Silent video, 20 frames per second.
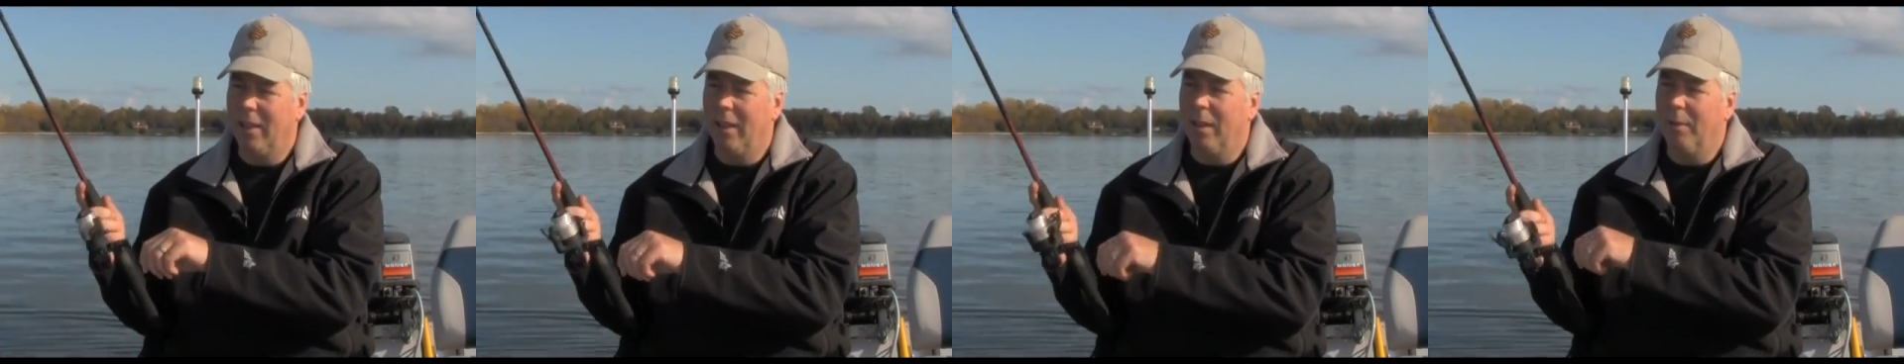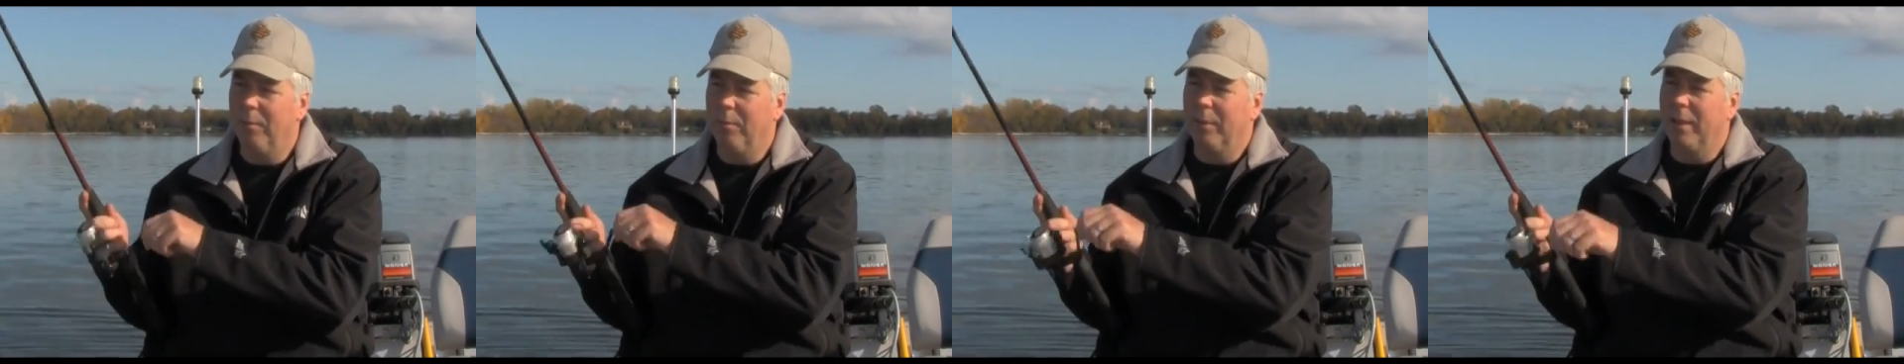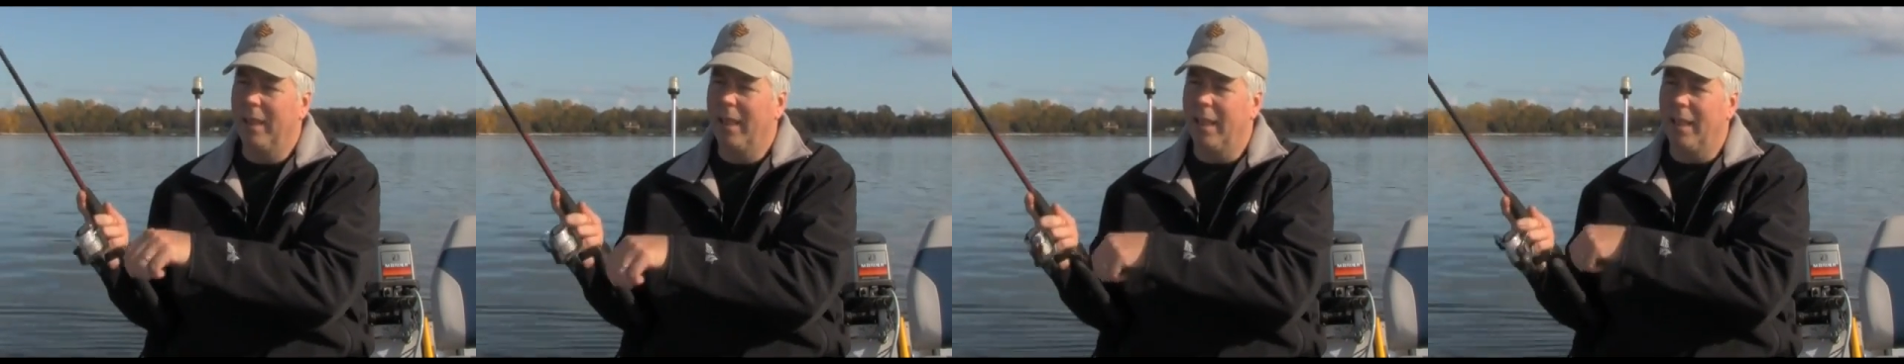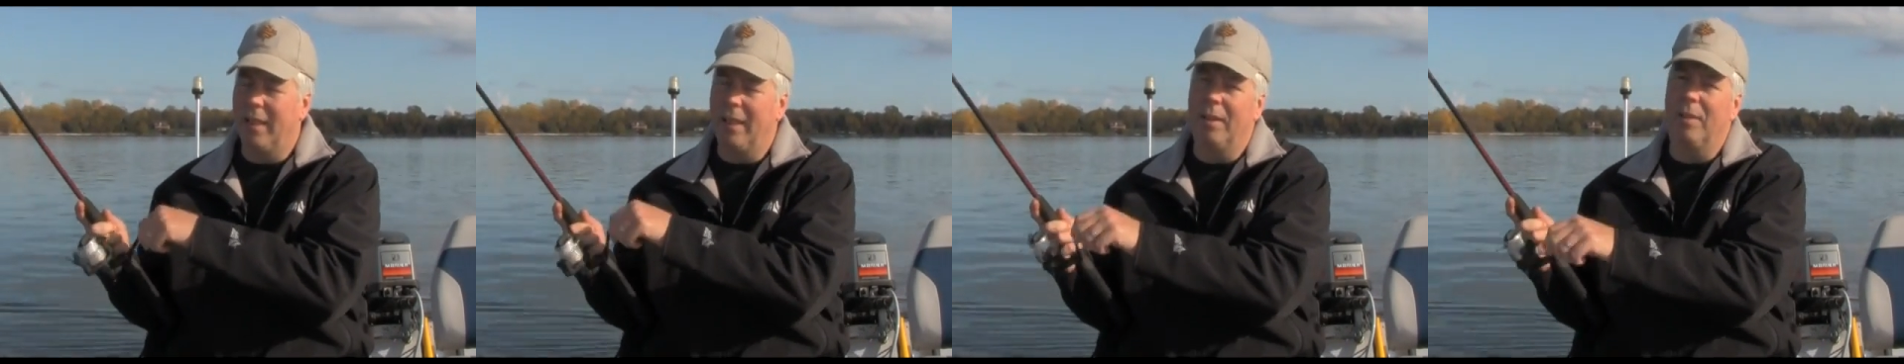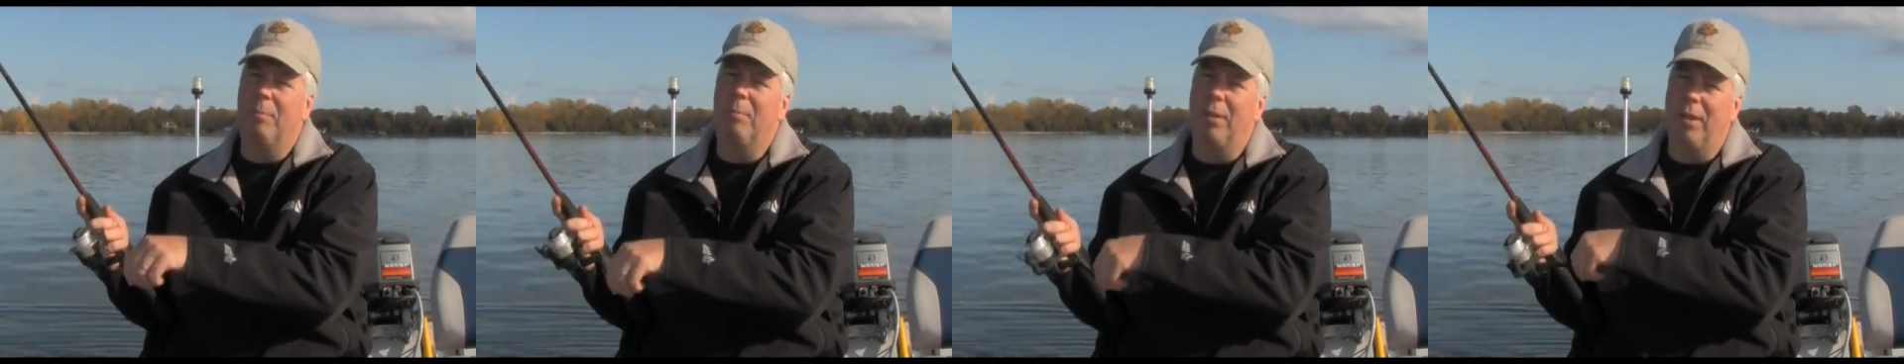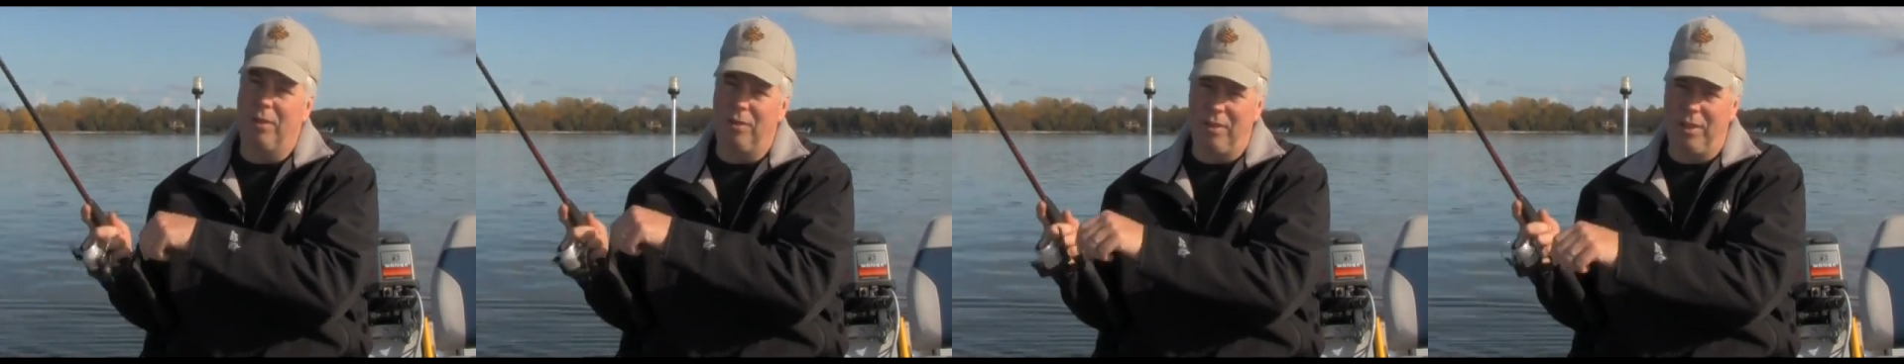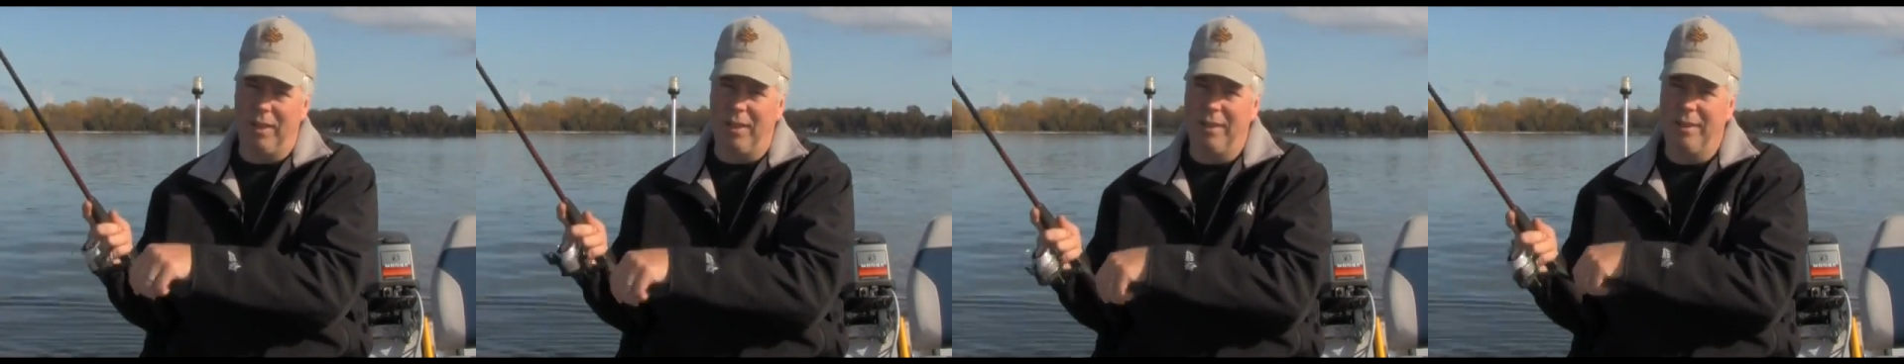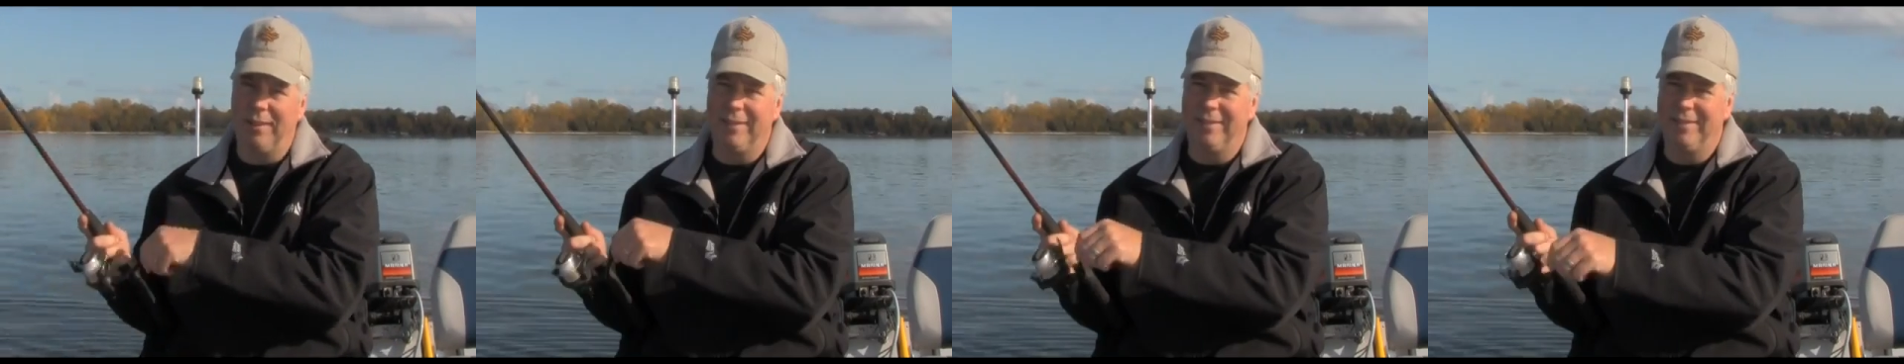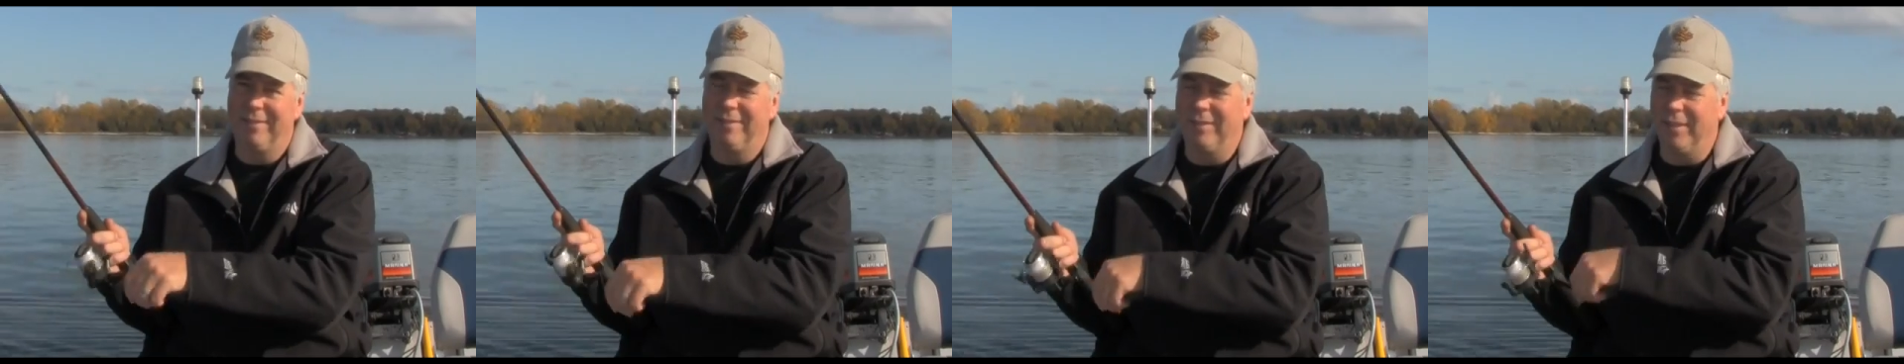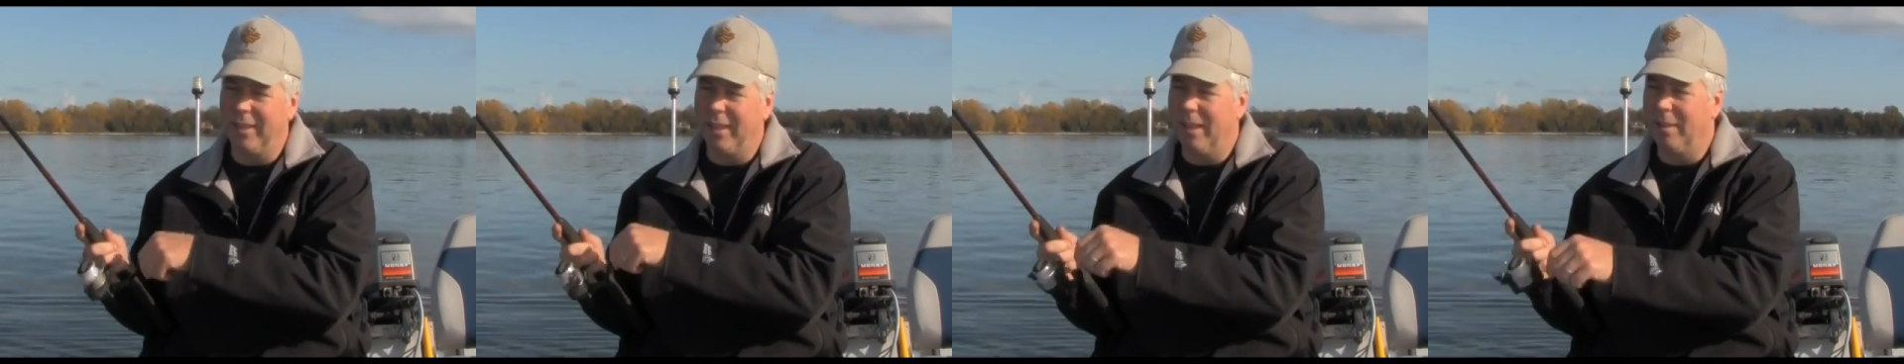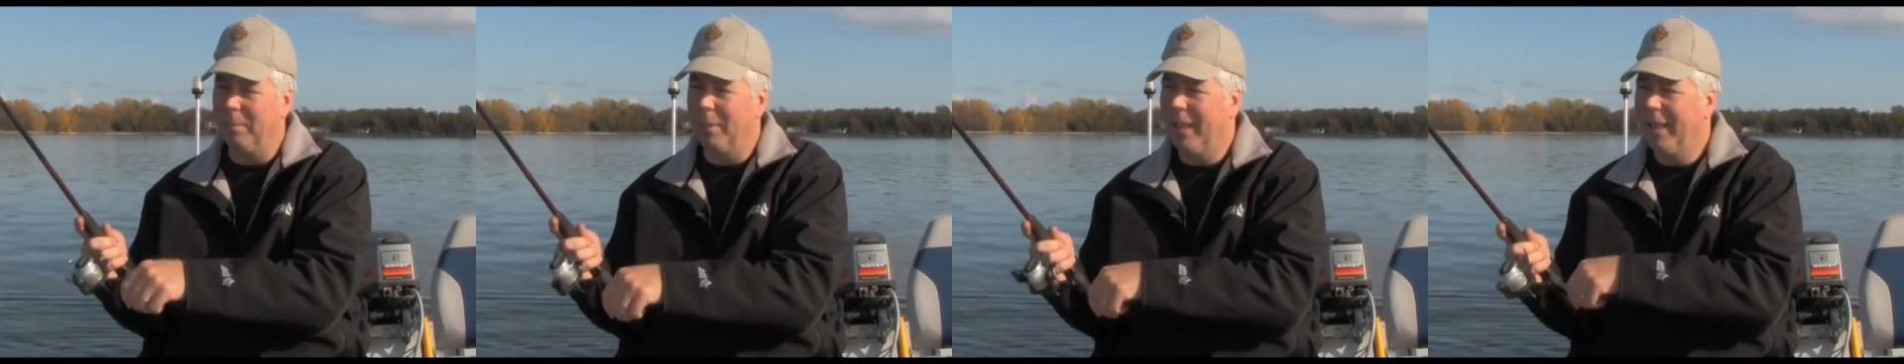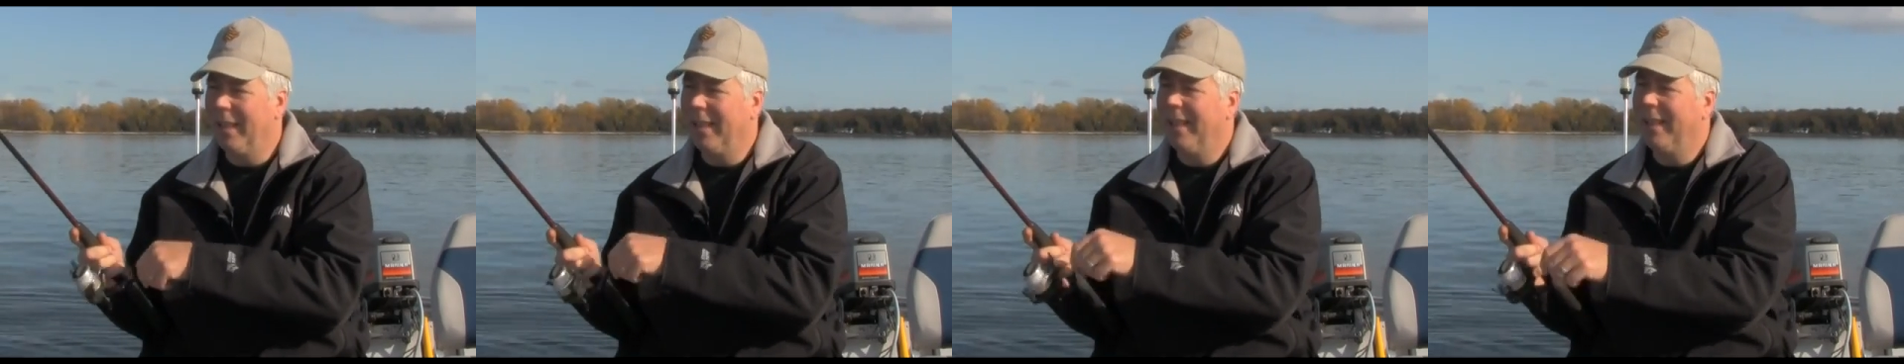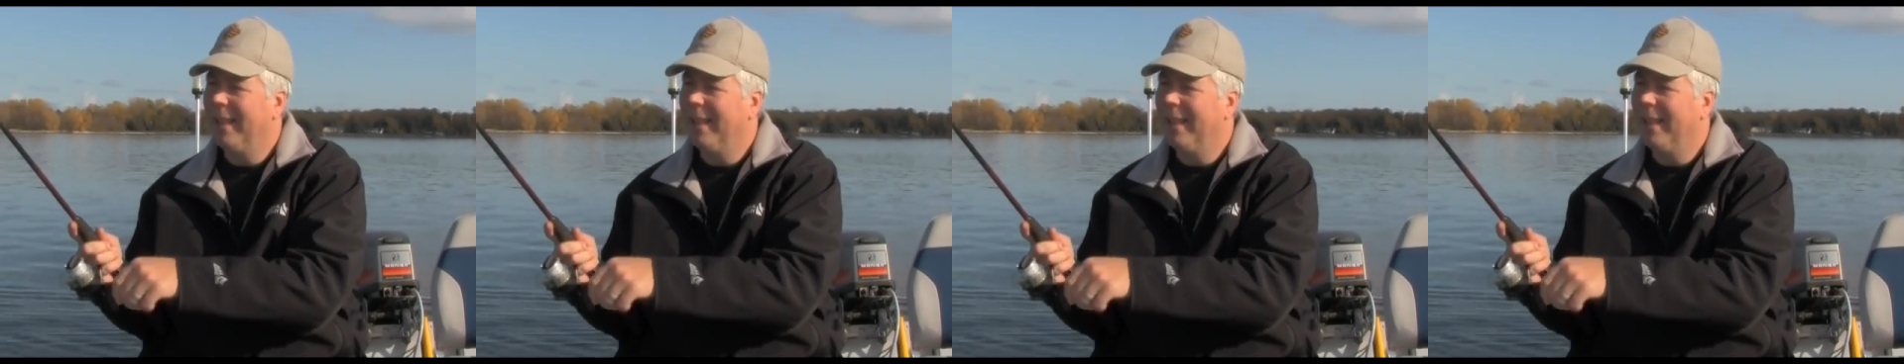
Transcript: oh, we got another perch here, forgive me.